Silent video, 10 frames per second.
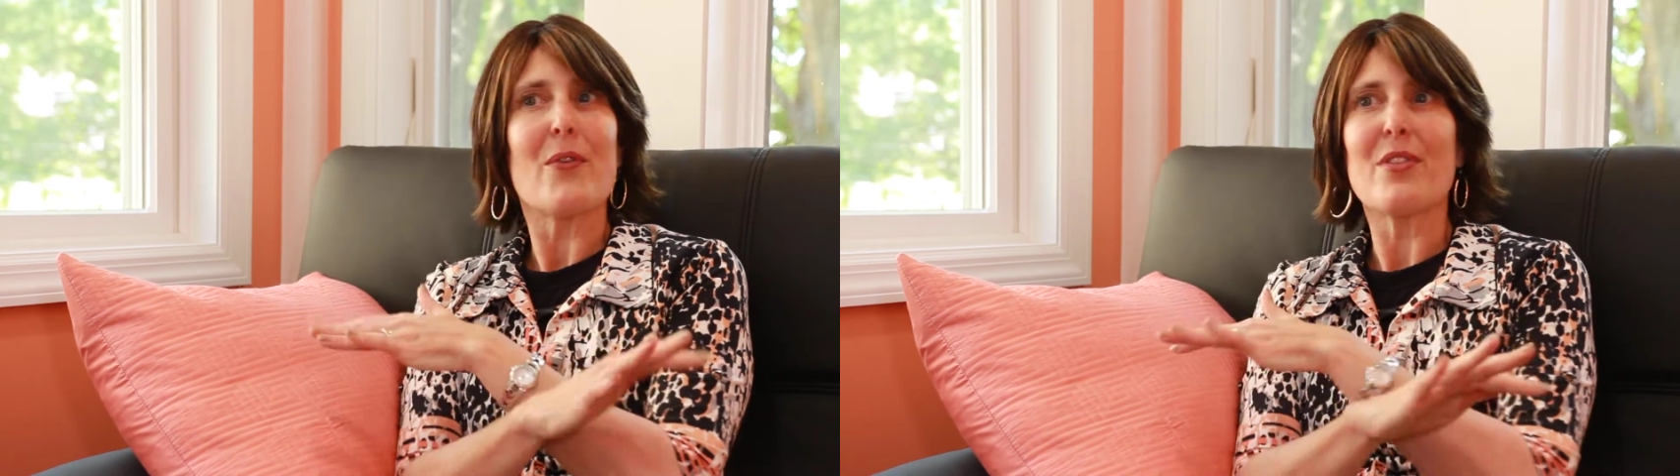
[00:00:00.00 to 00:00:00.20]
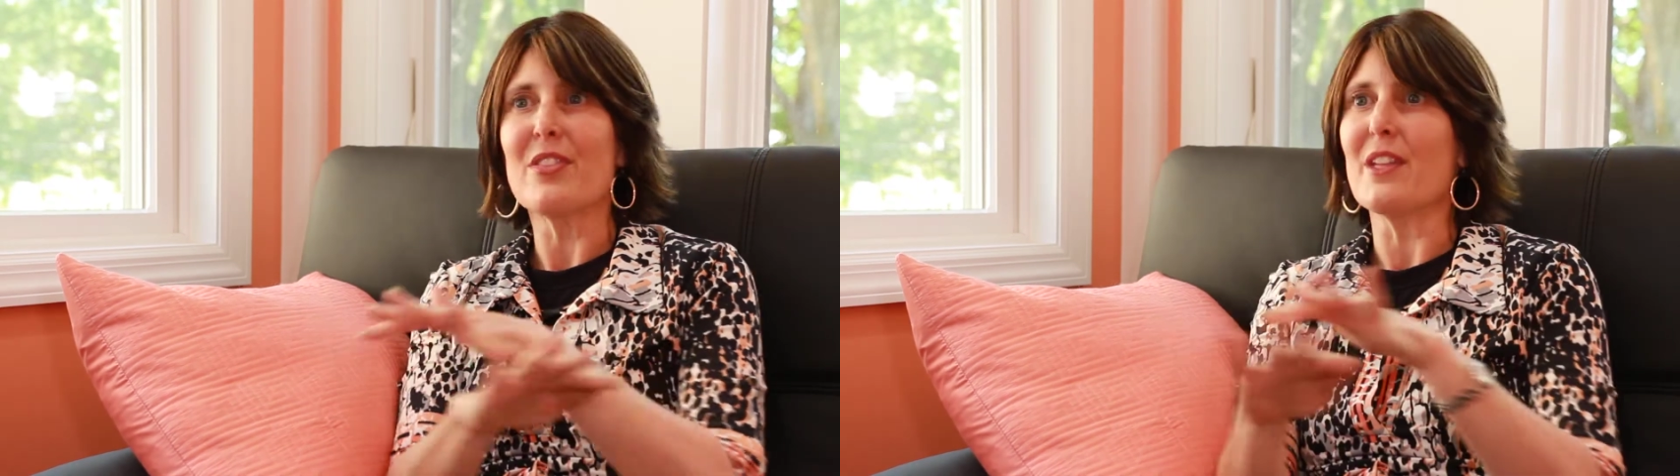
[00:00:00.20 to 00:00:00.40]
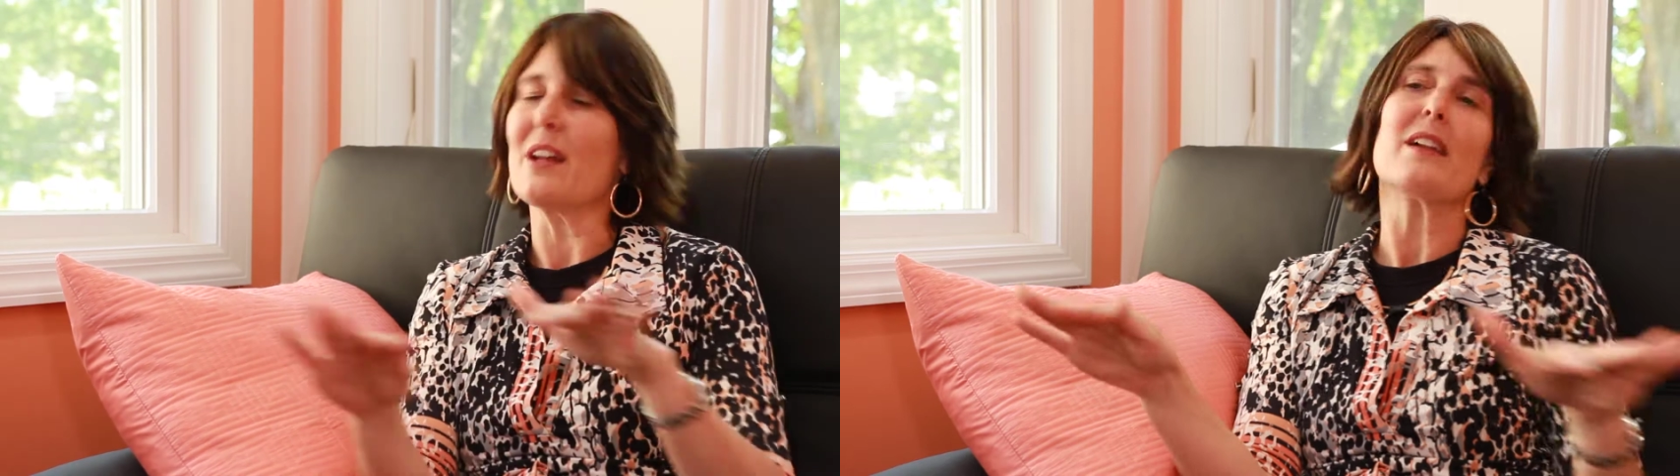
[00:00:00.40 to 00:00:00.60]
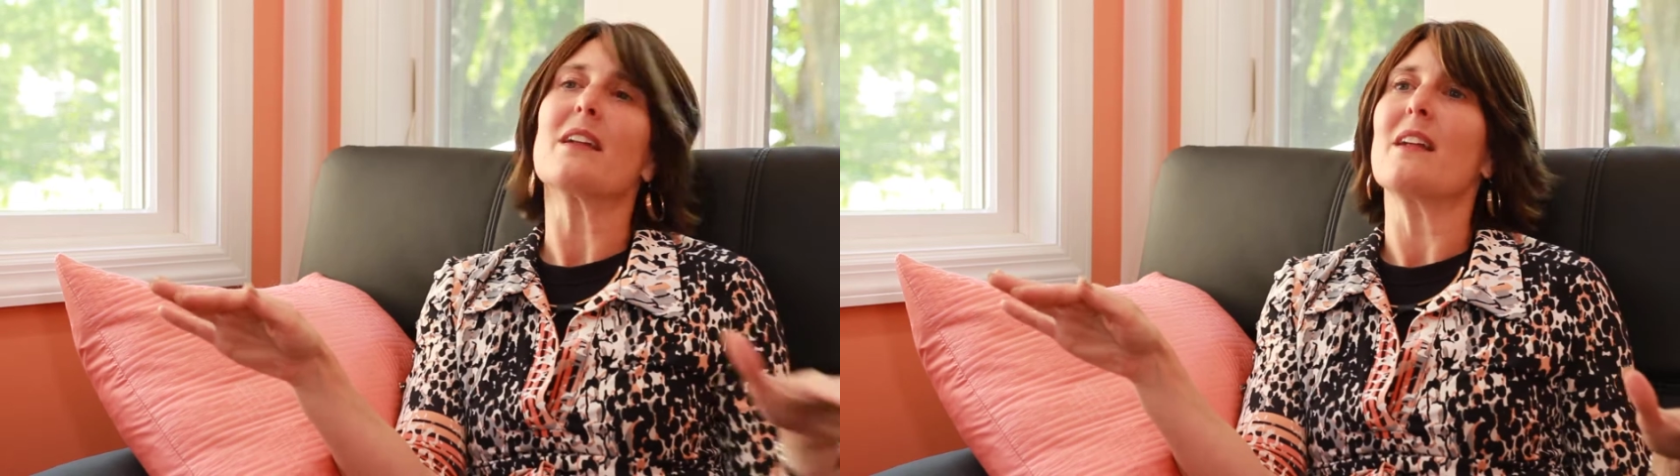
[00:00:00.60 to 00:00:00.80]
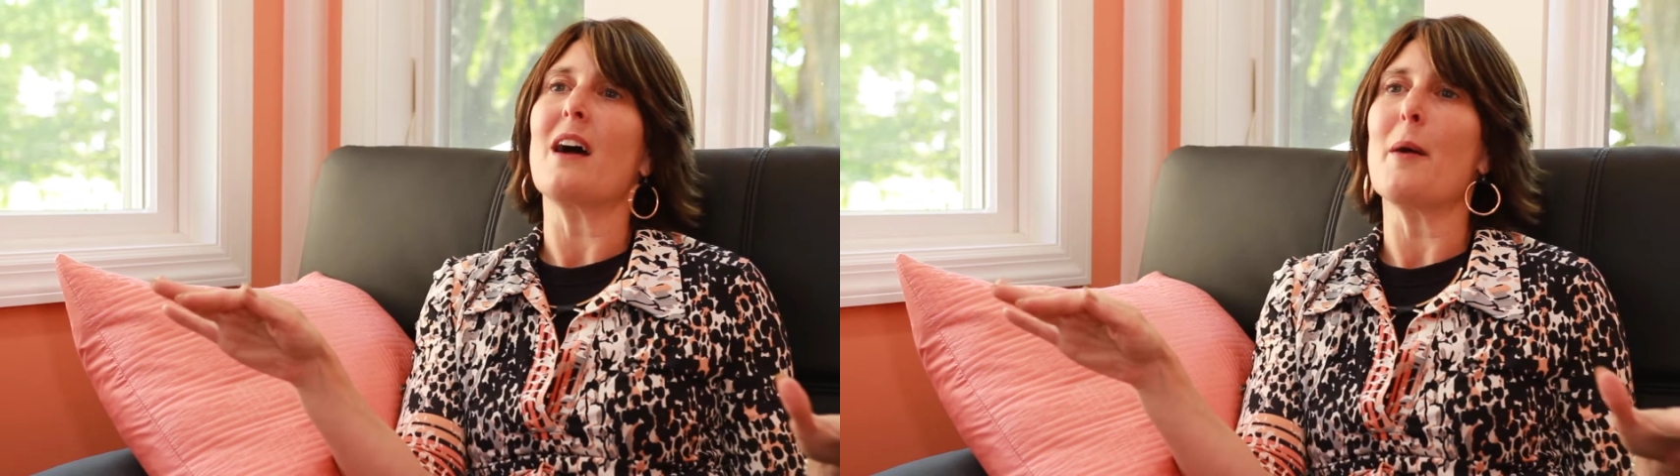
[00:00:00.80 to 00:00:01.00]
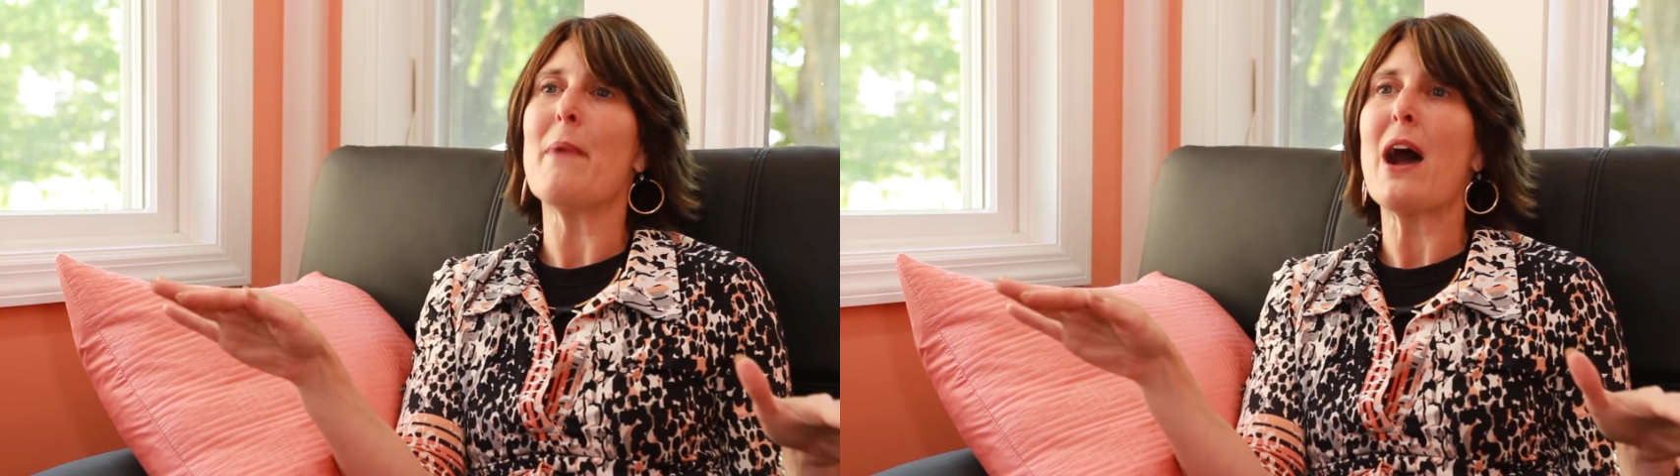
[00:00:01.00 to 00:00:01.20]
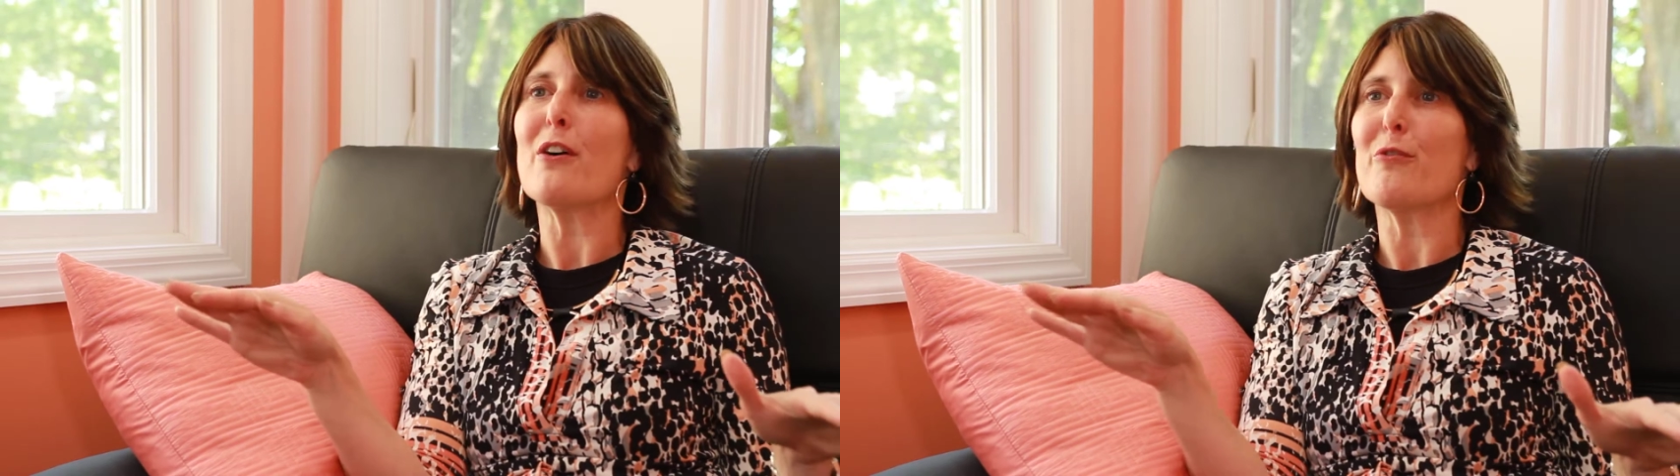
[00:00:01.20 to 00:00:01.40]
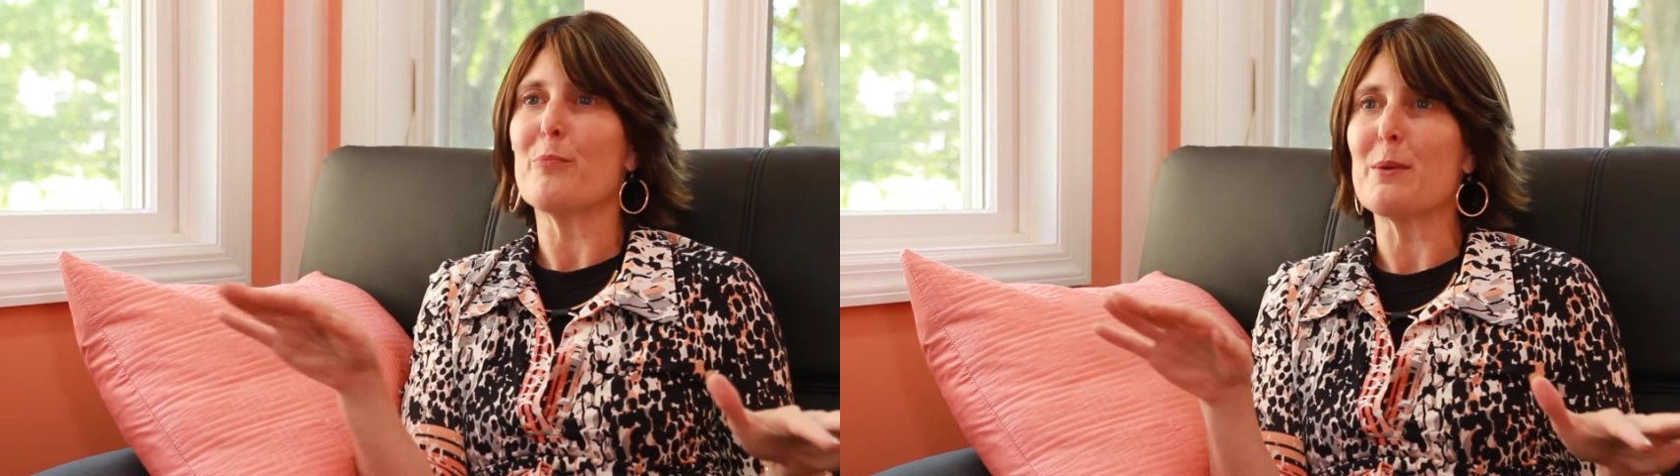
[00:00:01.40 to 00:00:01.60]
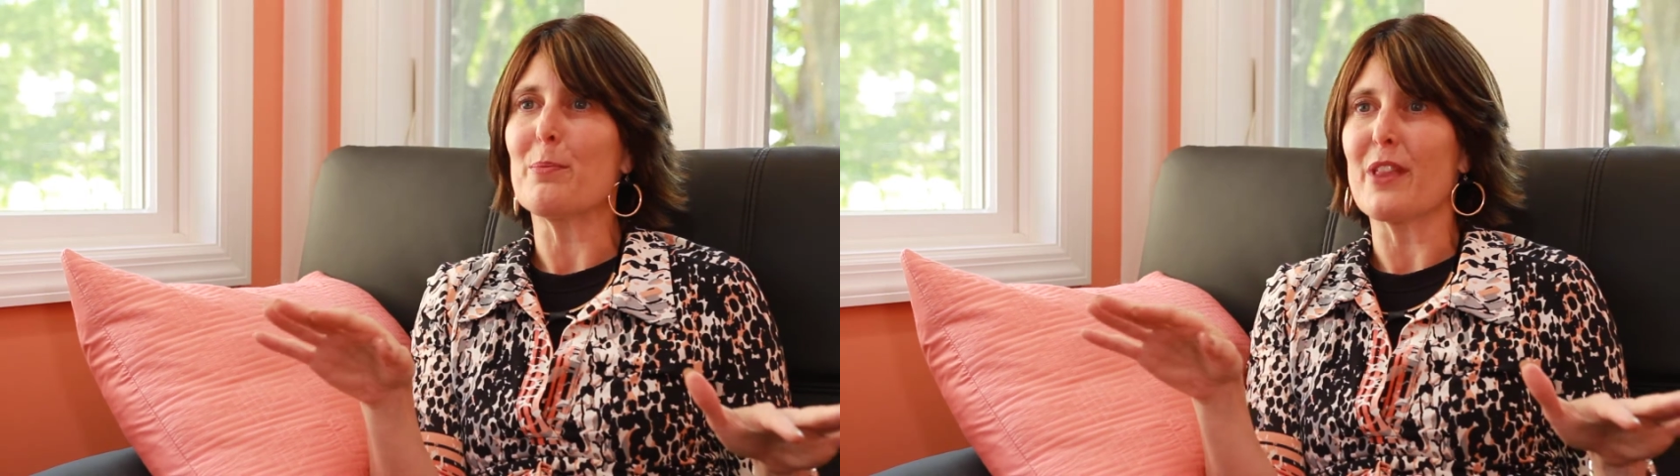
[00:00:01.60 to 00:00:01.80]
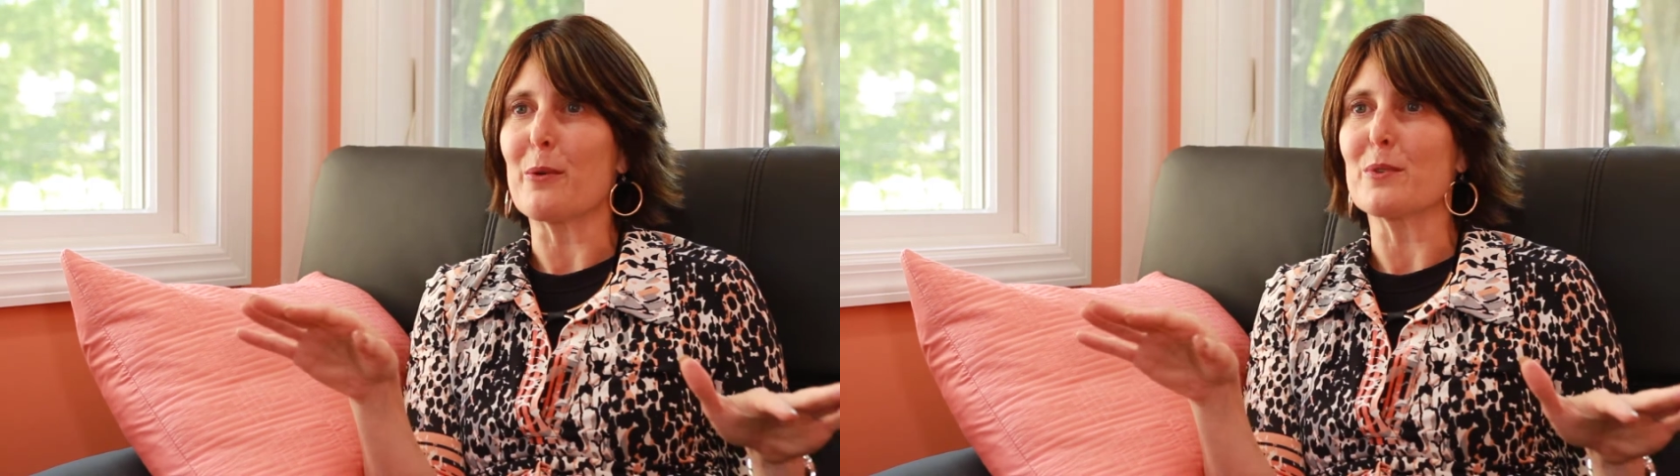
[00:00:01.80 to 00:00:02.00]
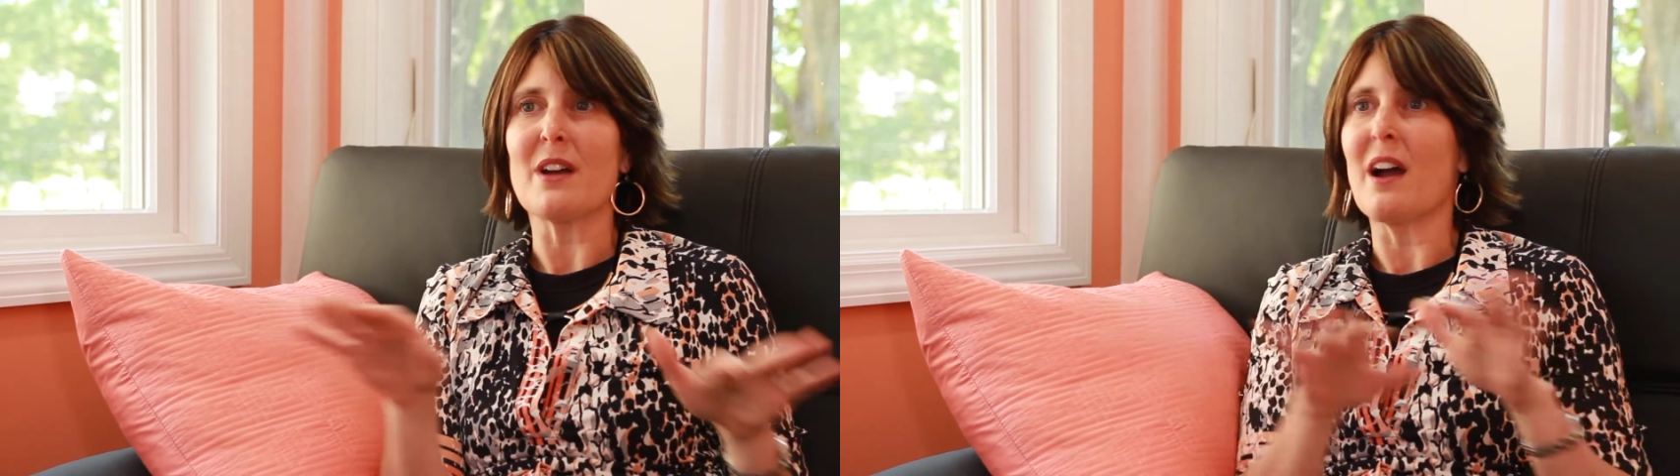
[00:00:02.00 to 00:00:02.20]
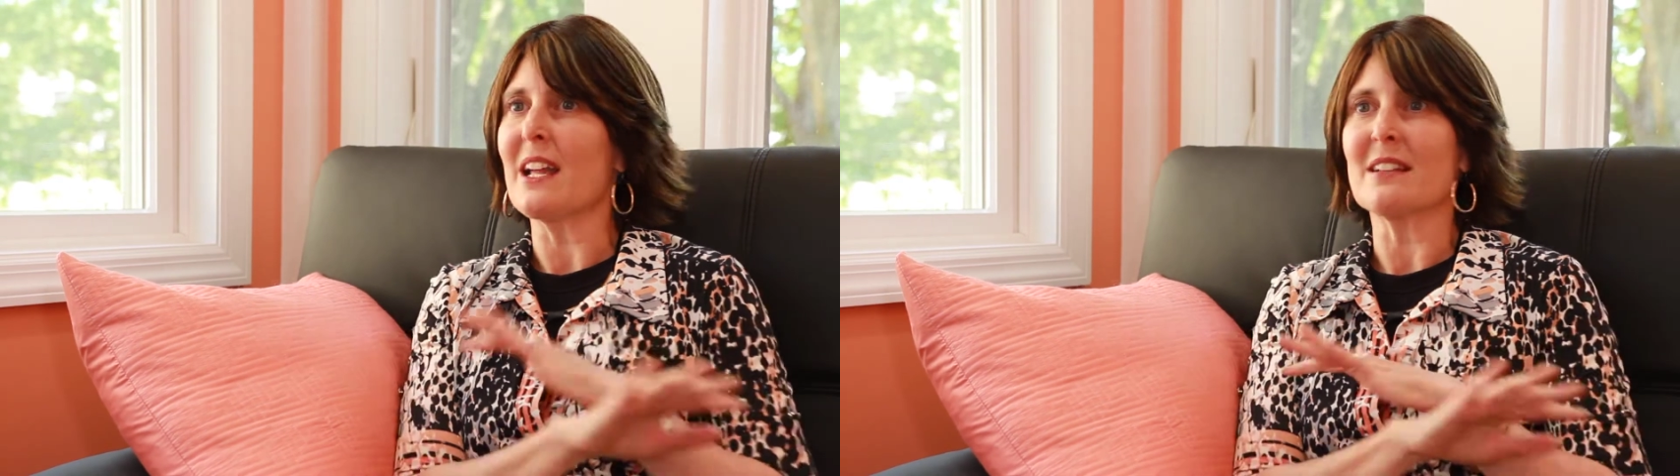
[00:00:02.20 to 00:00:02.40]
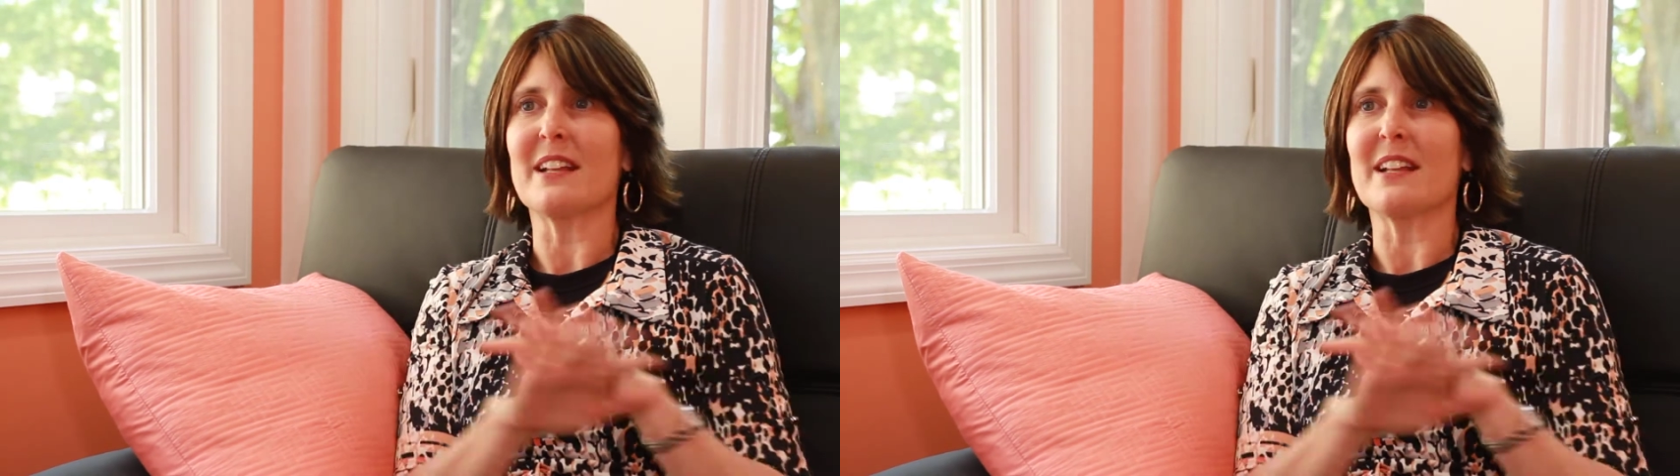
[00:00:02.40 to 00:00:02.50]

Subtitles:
the amount of people that were dying,